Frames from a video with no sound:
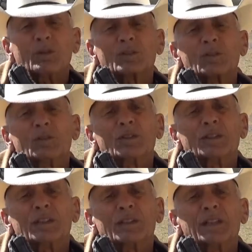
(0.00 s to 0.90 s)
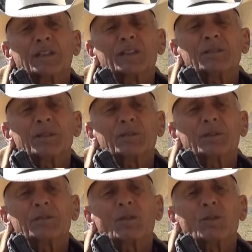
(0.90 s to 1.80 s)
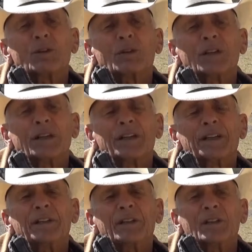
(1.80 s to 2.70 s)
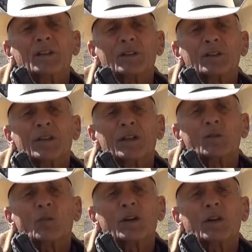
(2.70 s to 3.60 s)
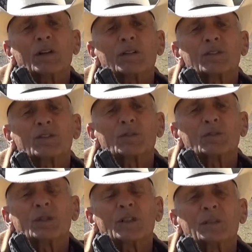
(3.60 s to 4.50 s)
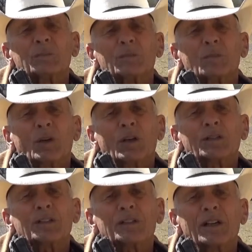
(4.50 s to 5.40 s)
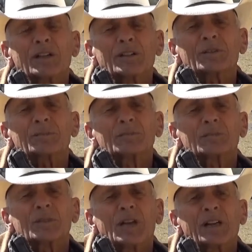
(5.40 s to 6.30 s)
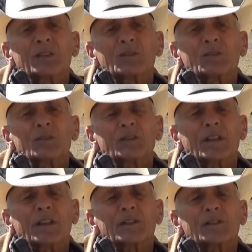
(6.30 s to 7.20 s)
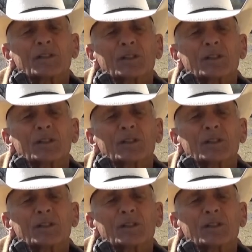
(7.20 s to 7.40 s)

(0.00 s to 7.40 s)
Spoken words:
School in 1954, and then went on to Douglas High School and to the